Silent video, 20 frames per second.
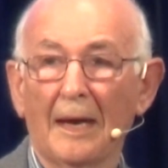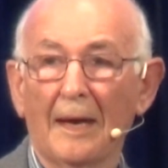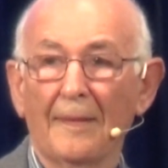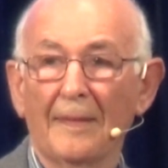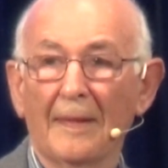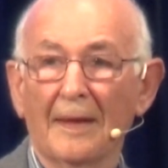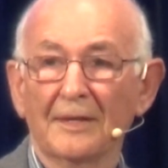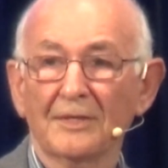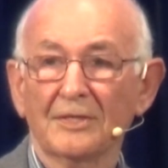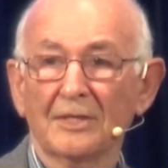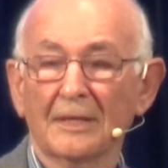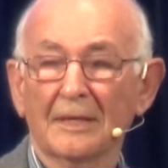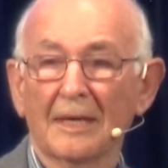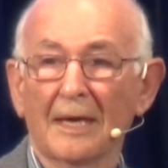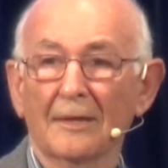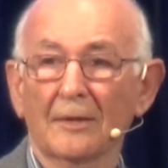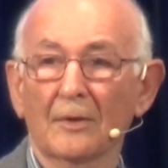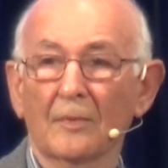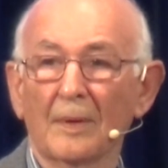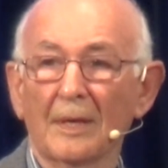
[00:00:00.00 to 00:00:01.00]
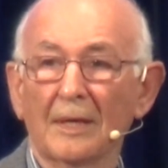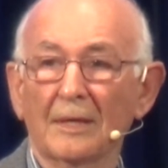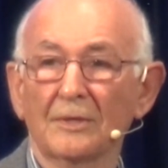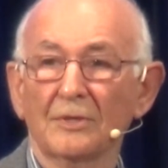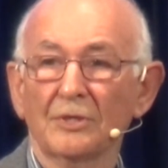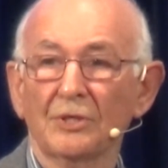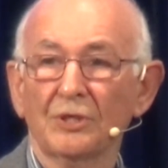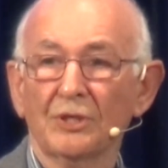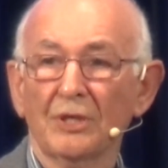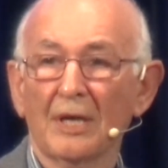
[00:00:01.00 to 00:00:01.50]
and that together we
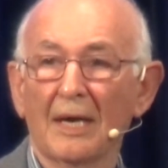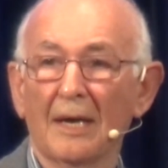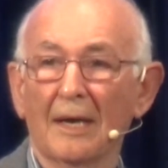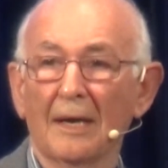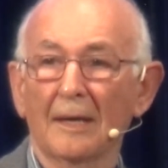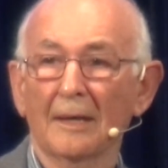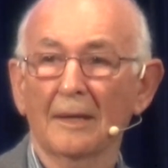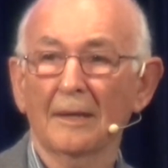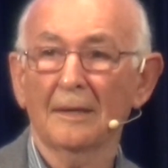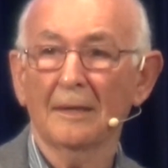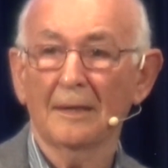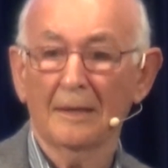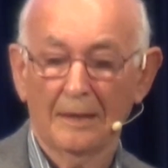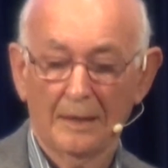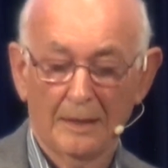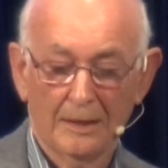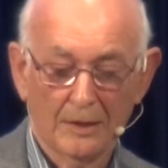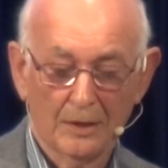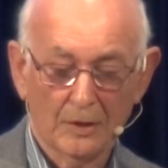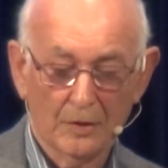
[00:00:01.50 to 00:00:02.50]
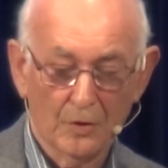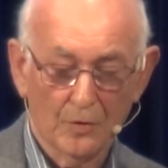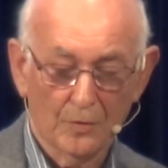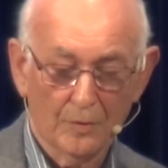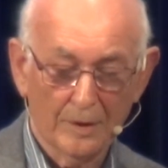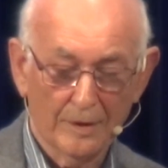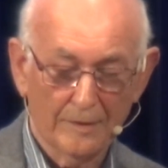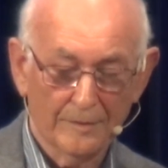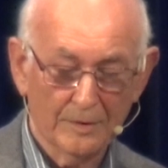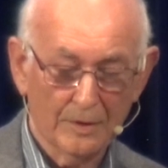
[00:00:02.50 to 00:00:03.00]
can share in the
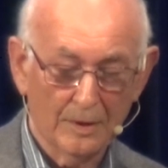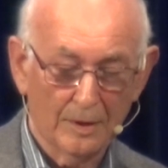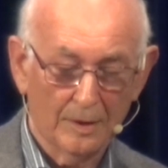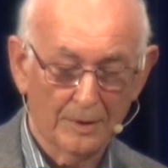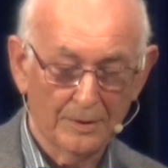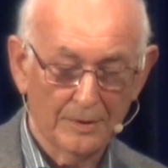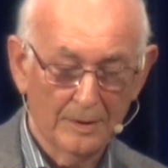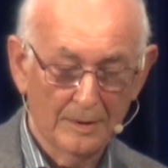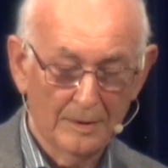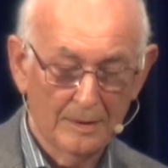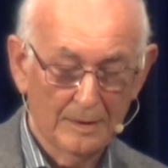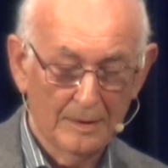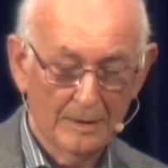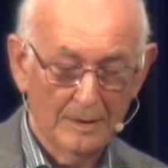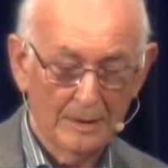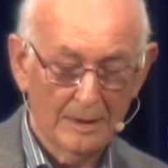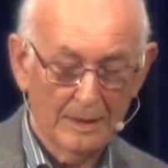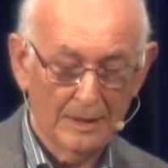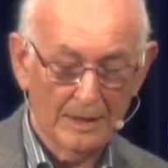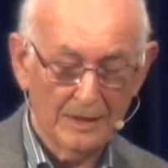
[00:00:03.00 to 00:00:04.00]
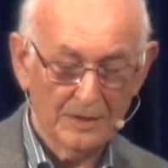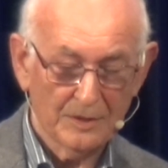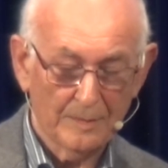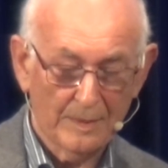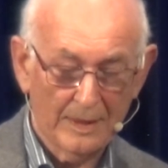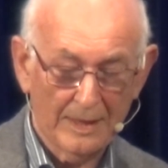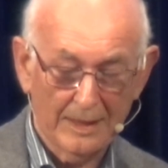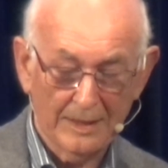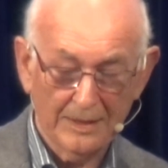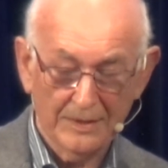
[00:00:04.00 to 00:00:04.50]
glory of God in this
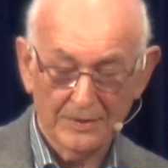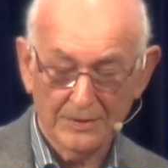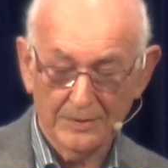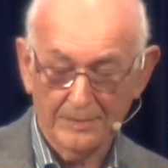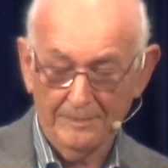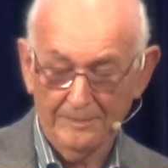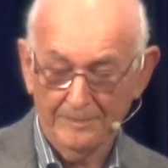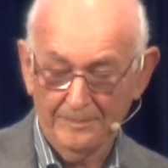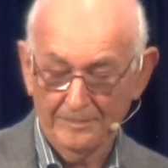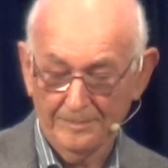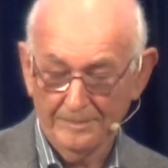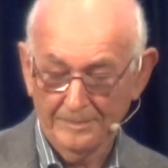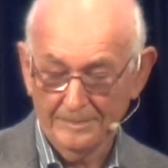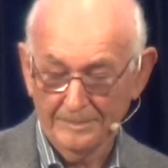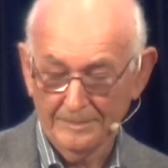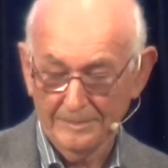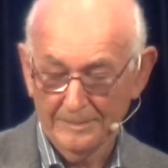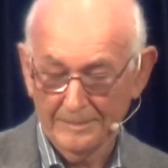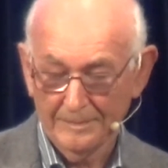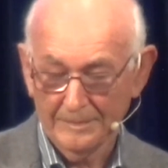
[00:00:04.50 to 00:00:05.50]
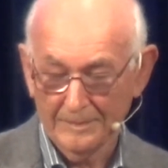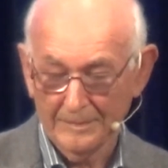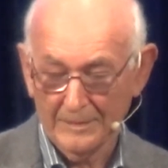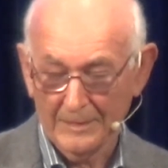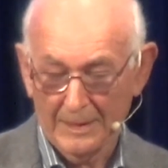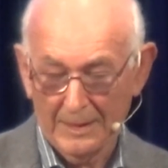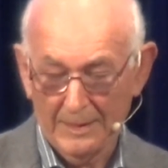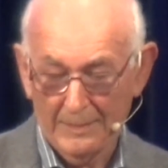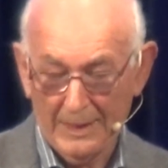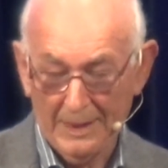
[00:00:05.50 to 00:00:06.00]
place.
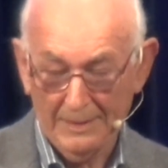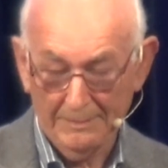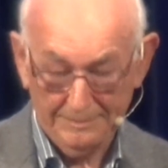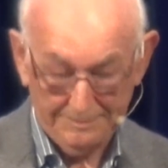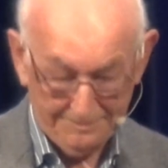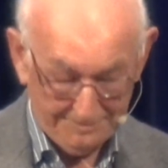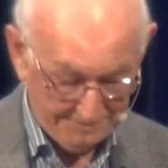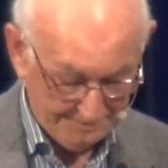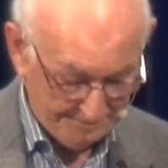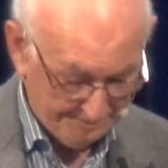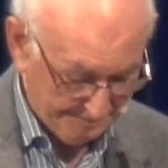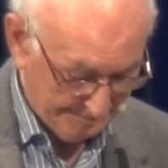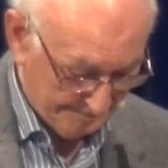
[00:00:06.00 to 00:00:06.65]
Amen.